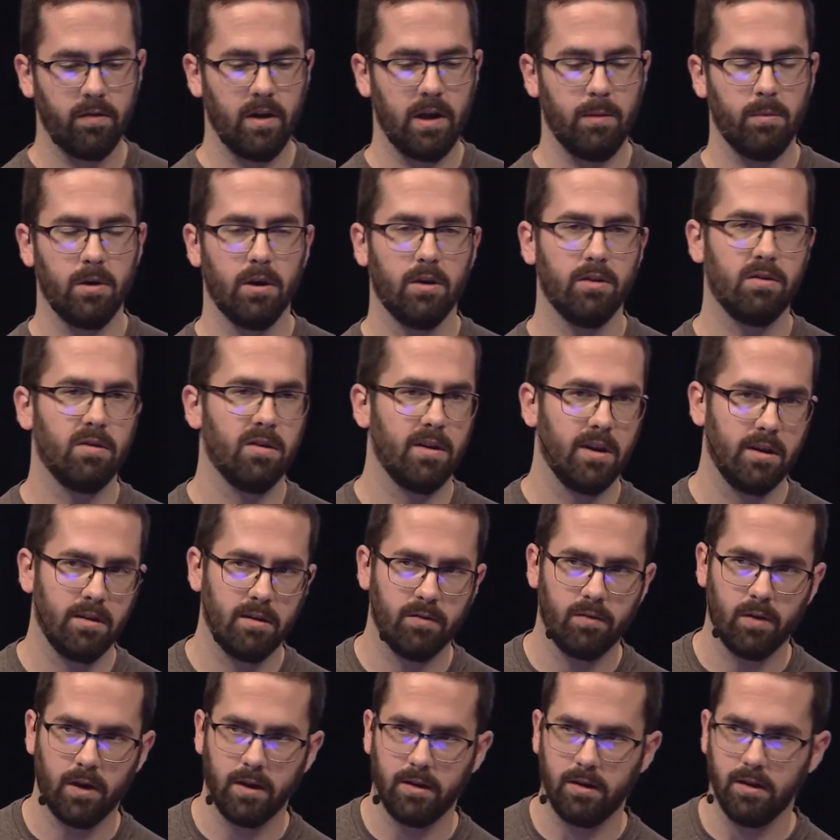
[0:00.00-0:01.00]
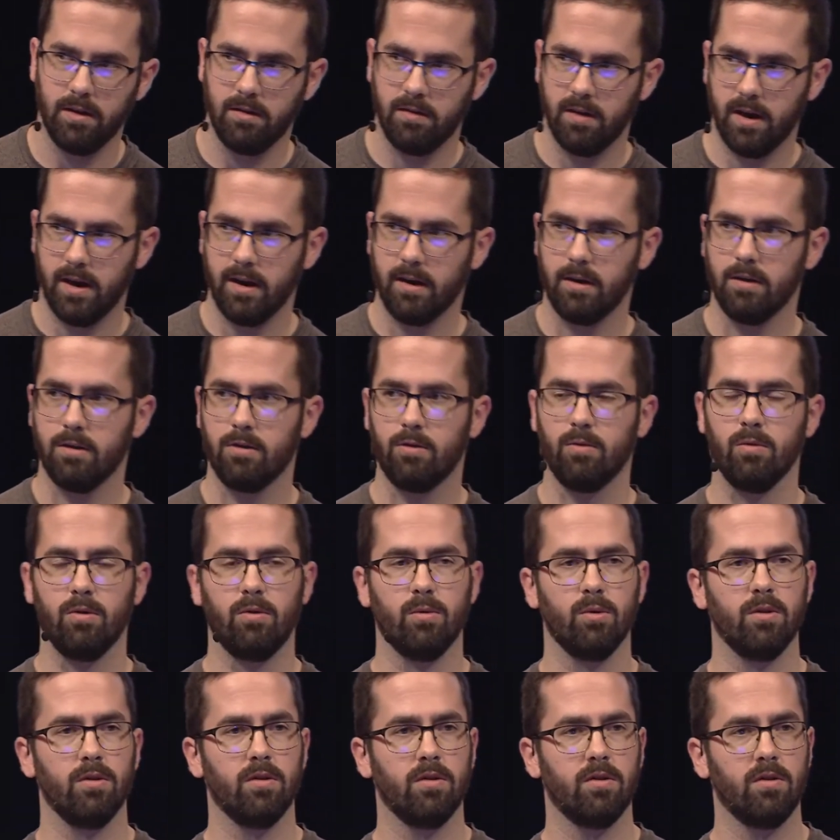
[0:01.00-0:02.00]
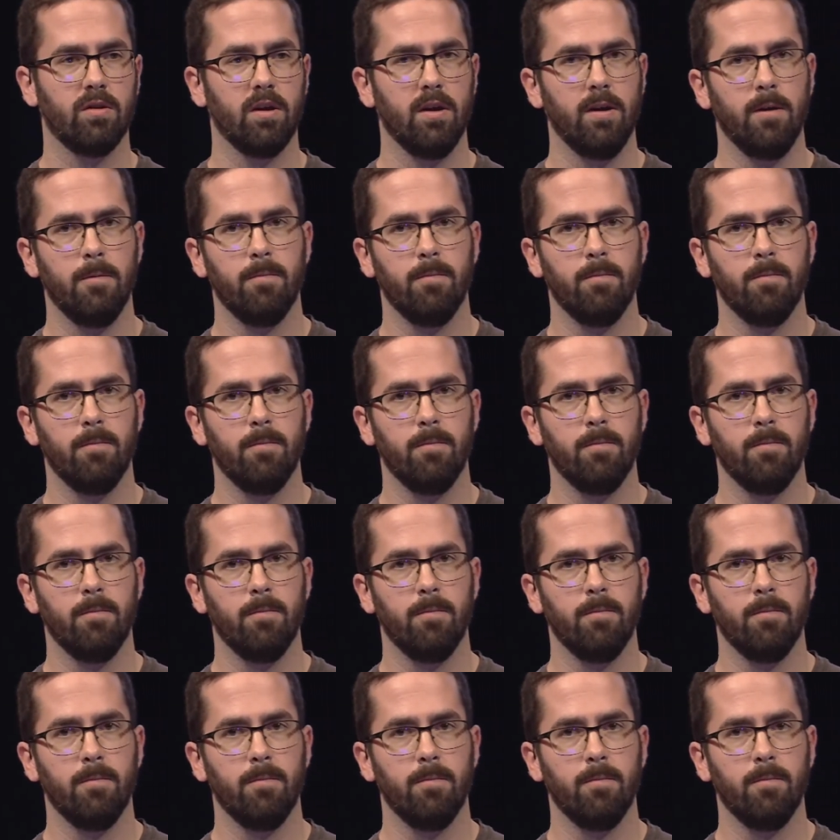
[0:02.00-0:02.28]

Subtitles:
And we also identified the attackers, which was